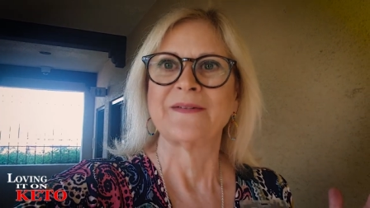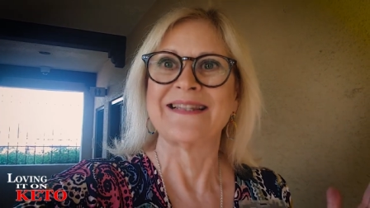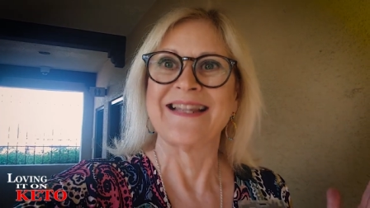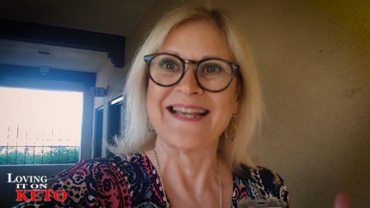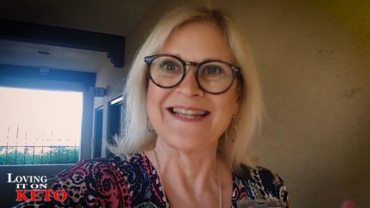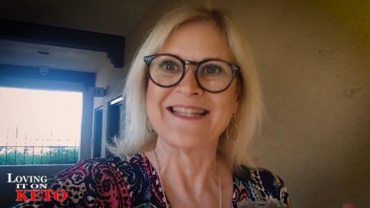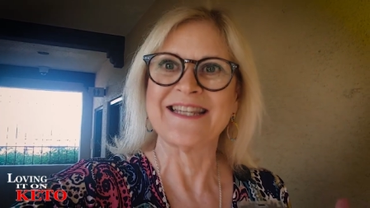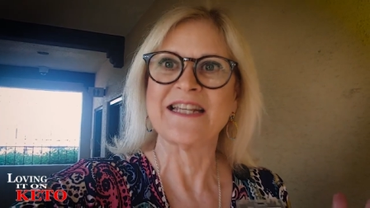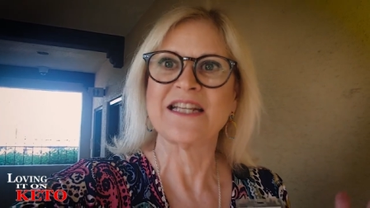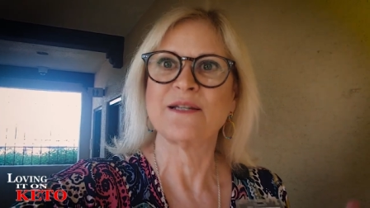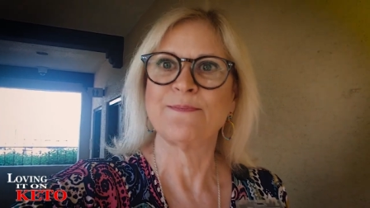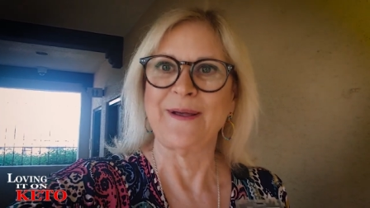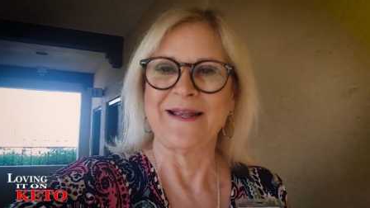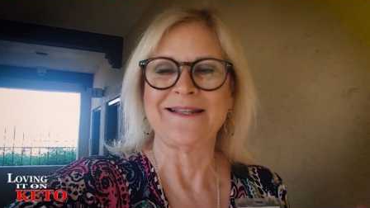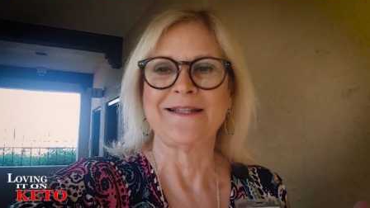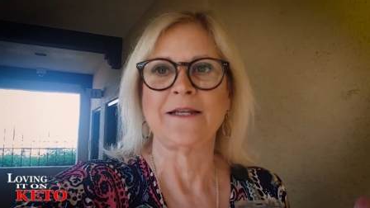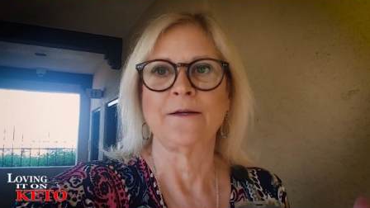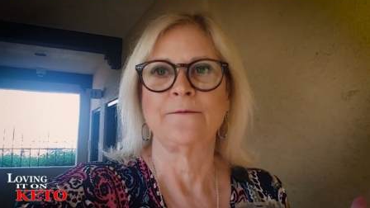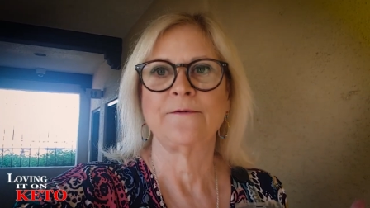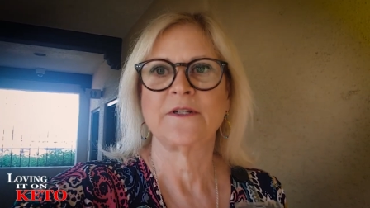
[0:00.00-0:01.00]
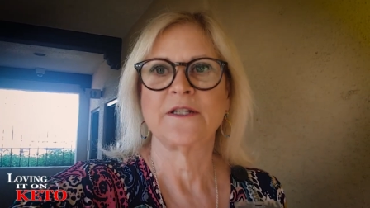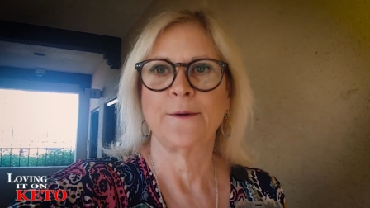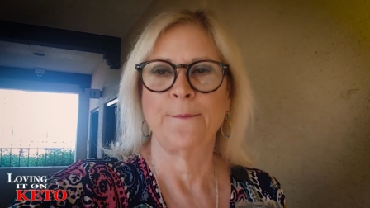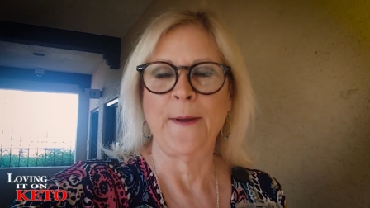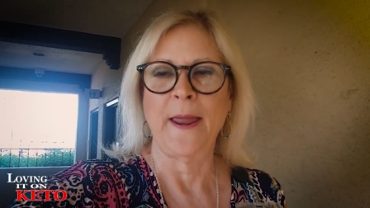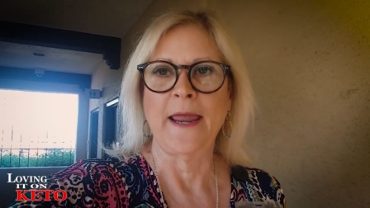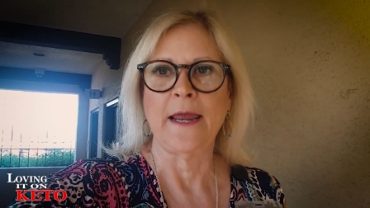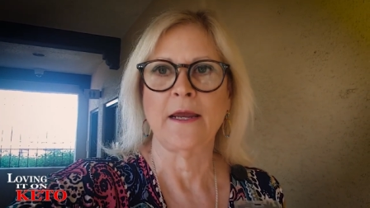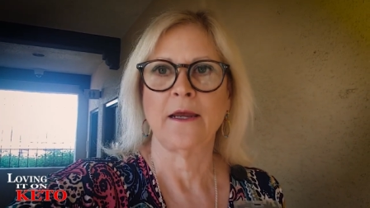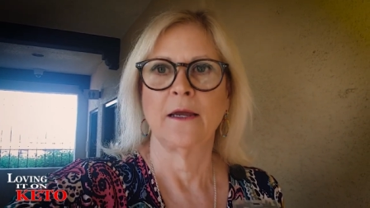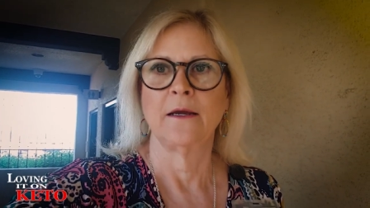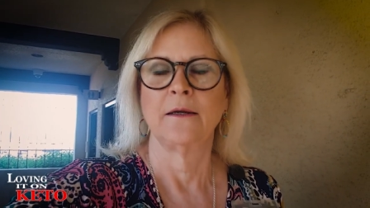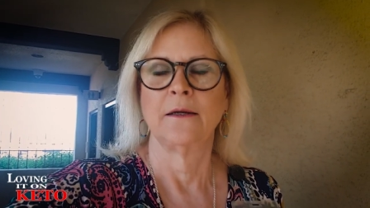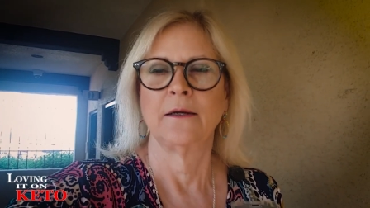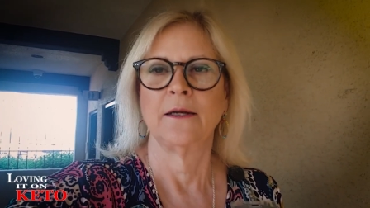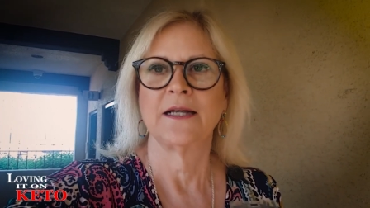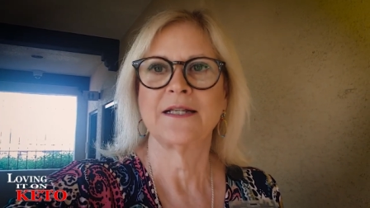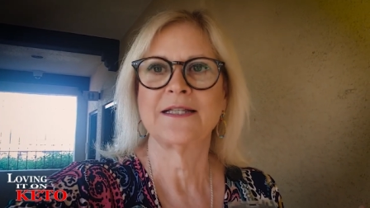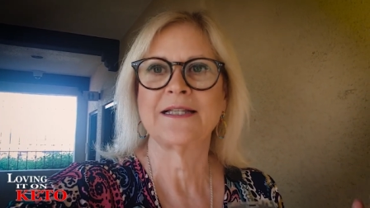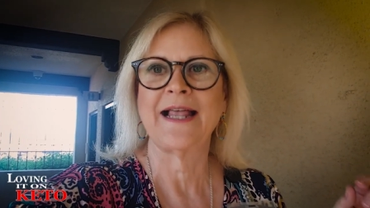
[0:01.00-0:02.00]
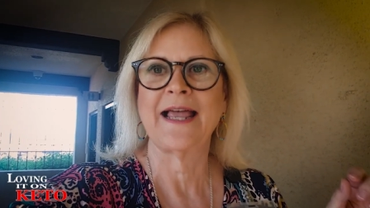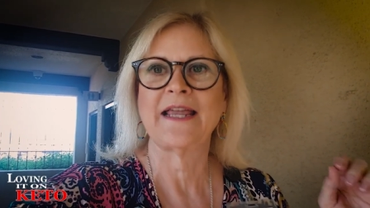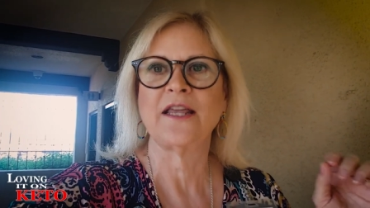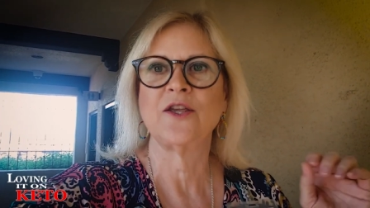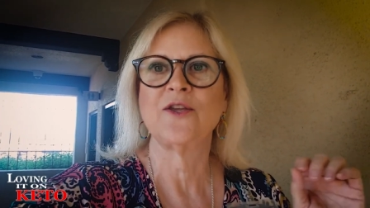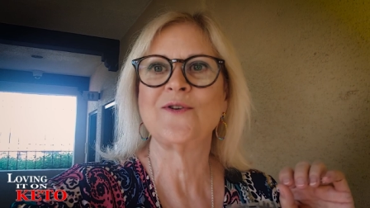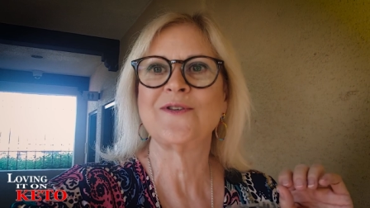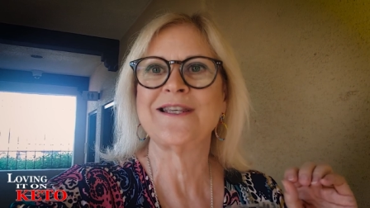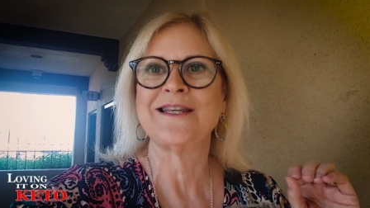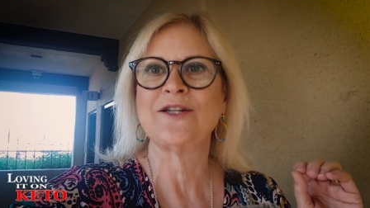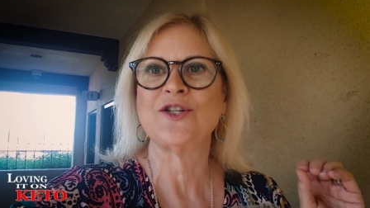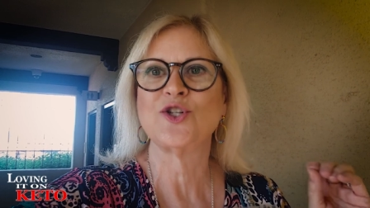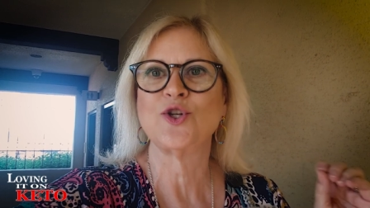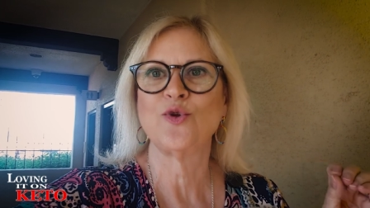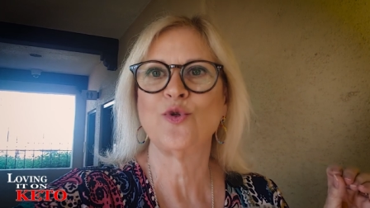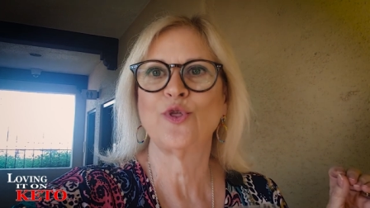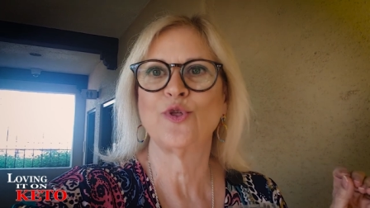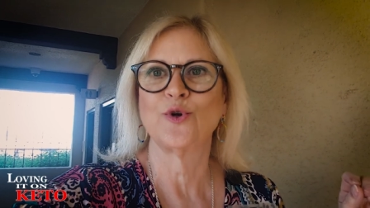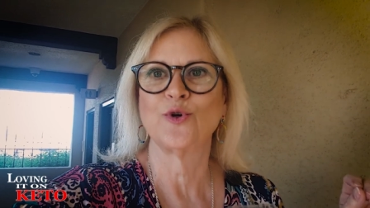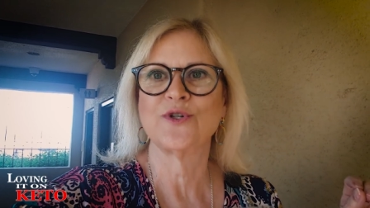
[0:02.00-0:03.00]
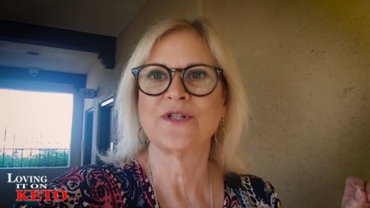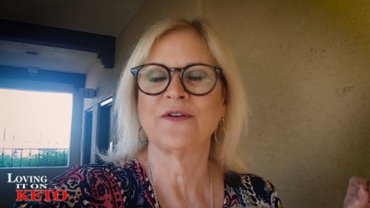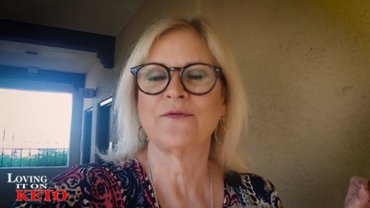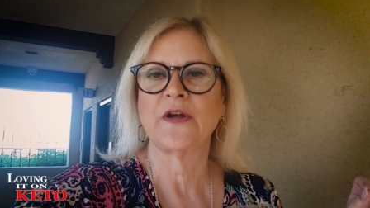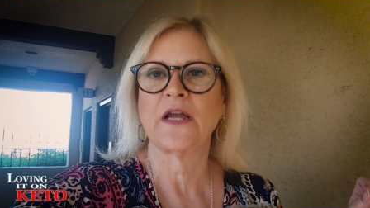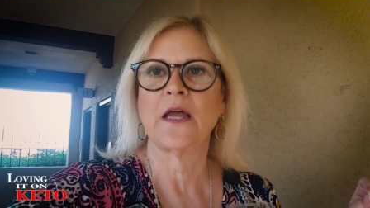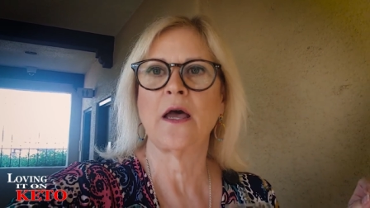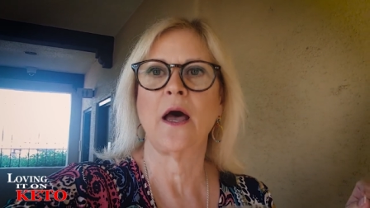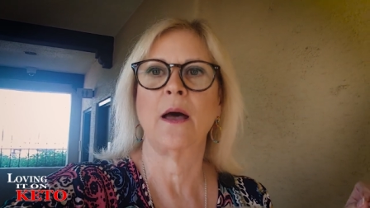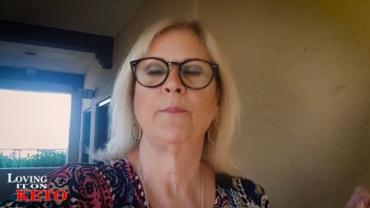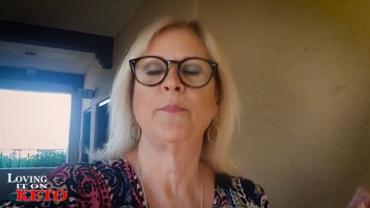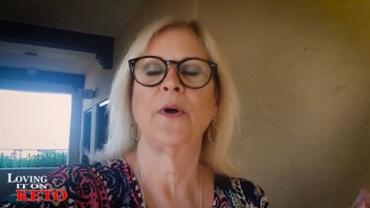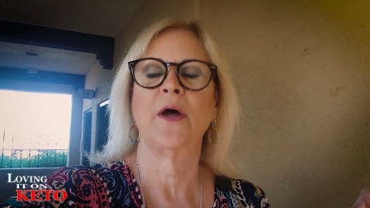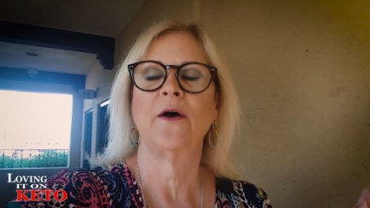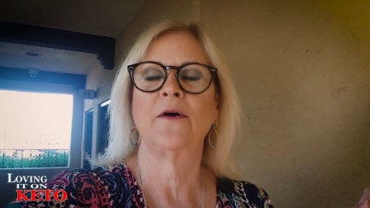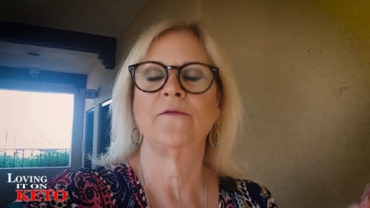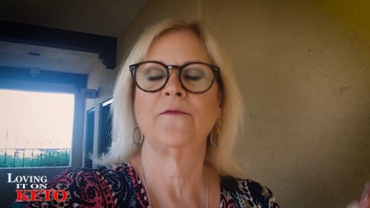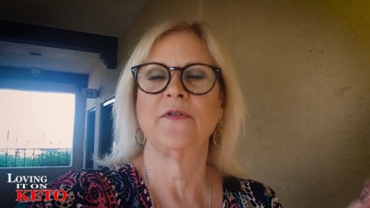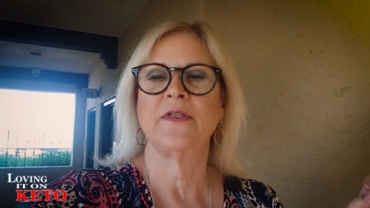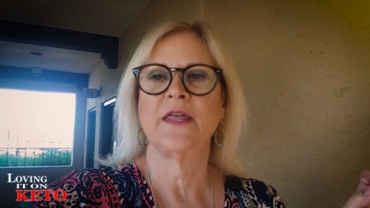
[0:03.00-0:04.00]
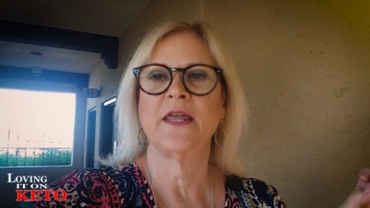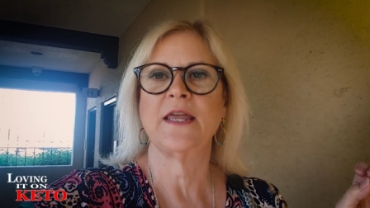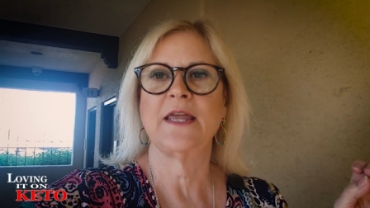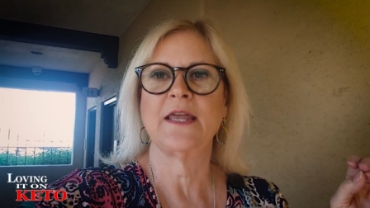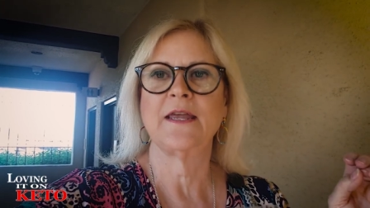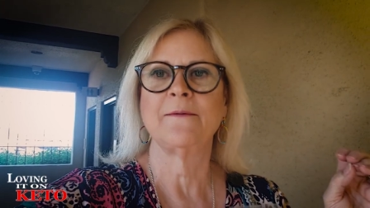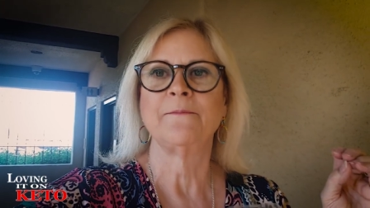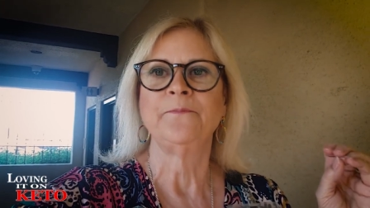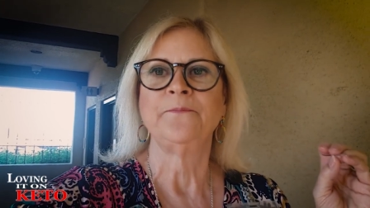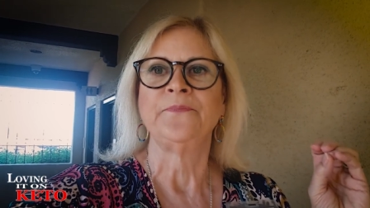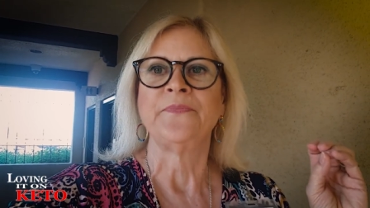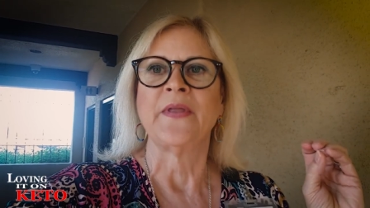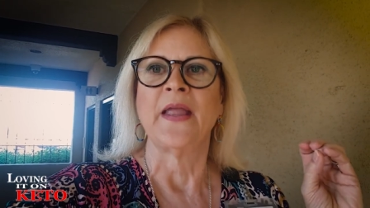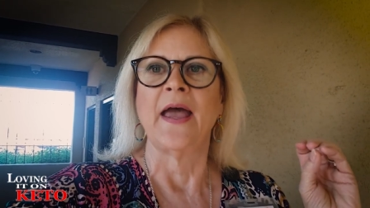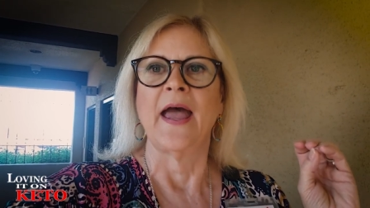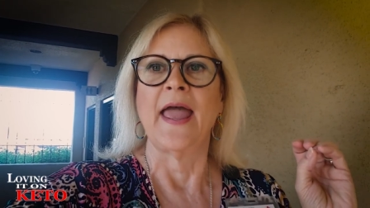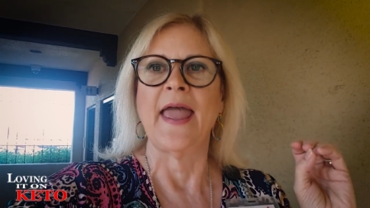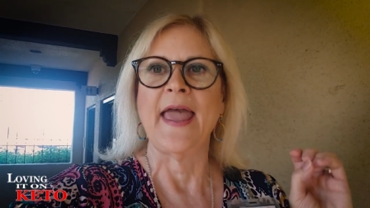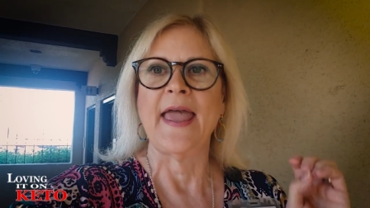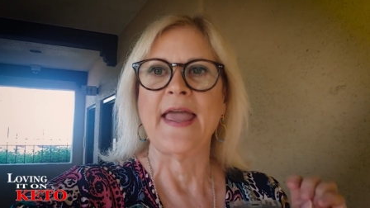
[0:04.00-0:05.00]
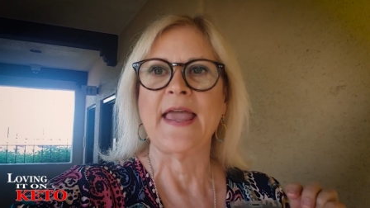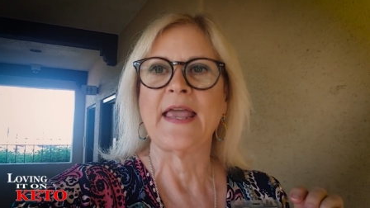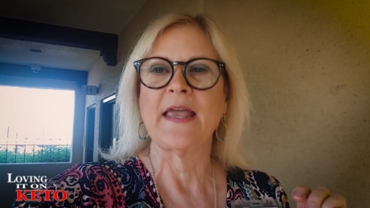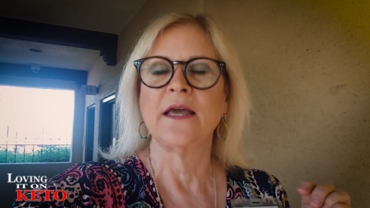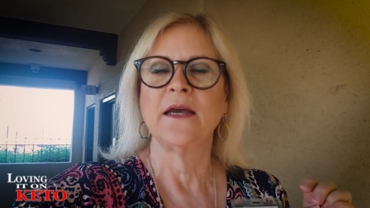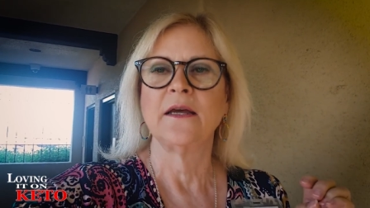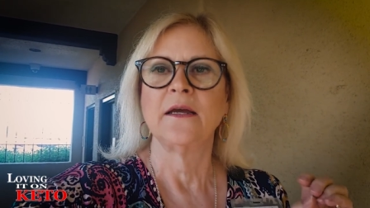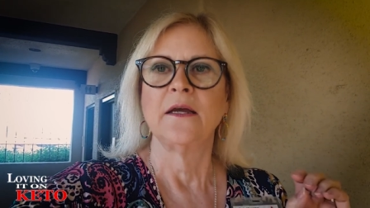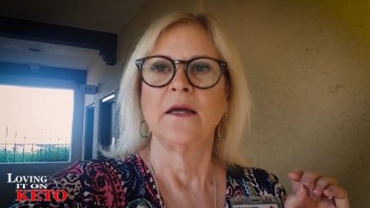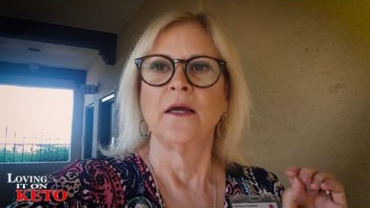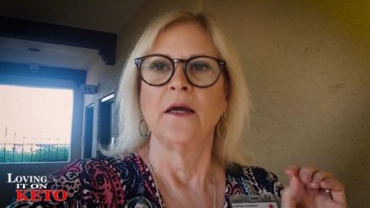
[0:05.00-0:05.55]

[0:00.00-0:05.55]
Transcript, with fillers: less expensive to make. It's like using 2/3 of a cup of the egg